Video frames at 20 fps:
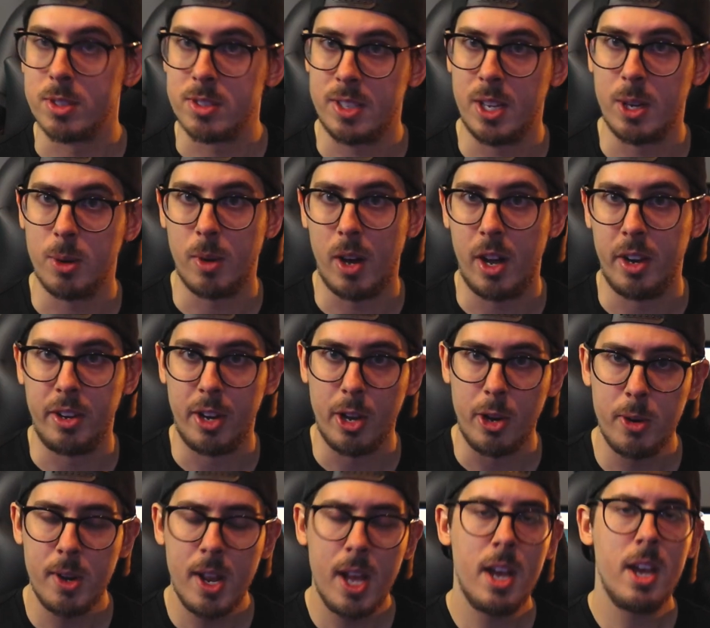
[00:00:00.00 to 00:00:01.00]
was still
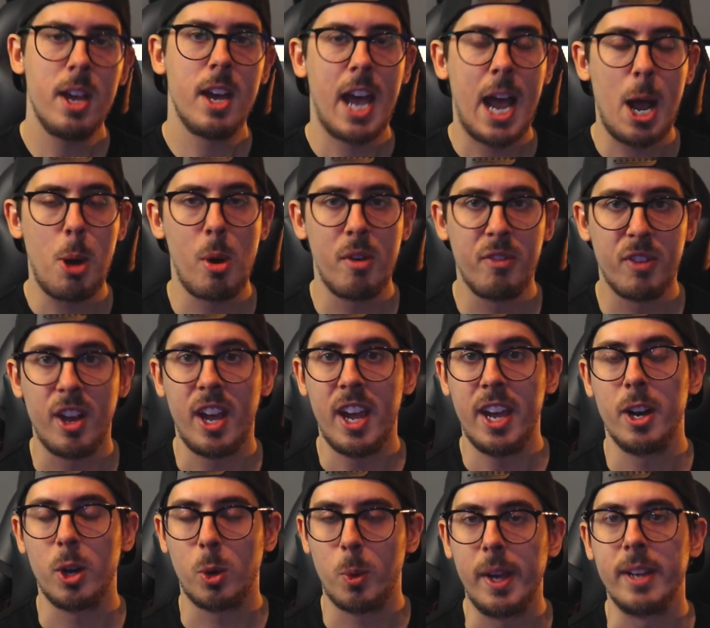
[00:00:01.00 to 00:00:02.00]
unknown. However,
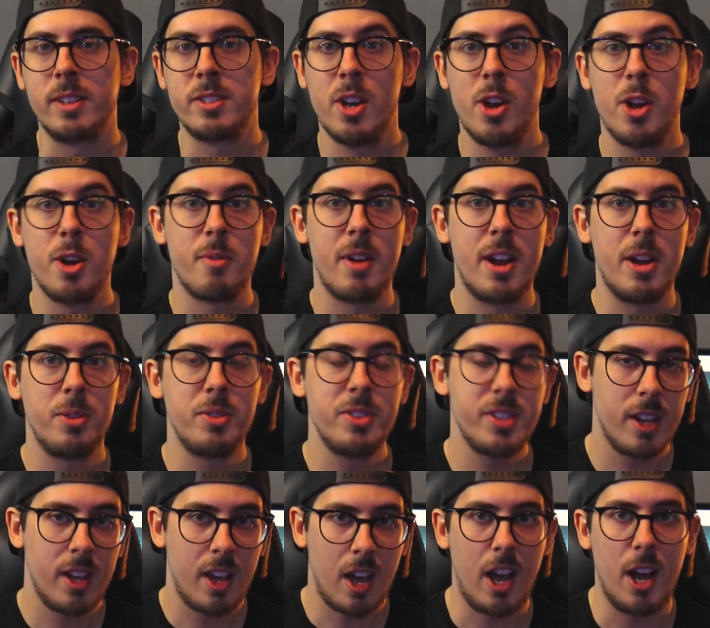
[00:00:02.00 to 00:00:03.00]
in a quick
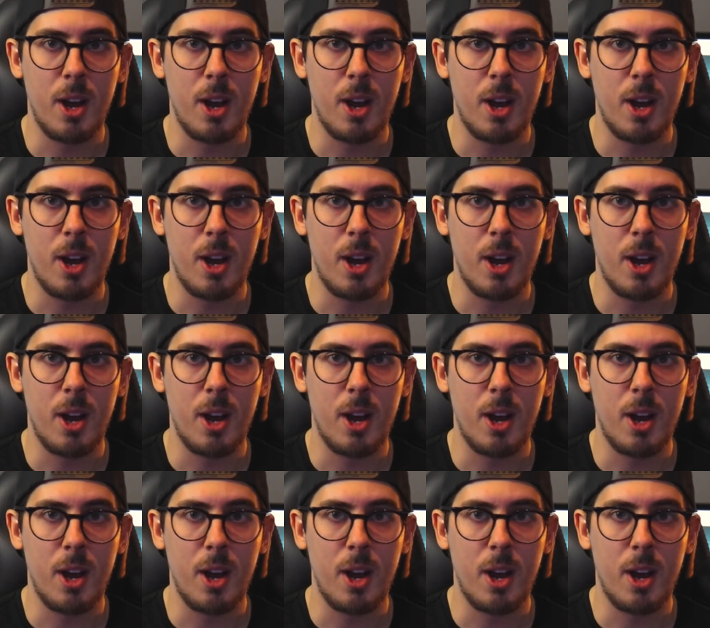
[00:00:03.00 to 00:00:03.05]
turnaround,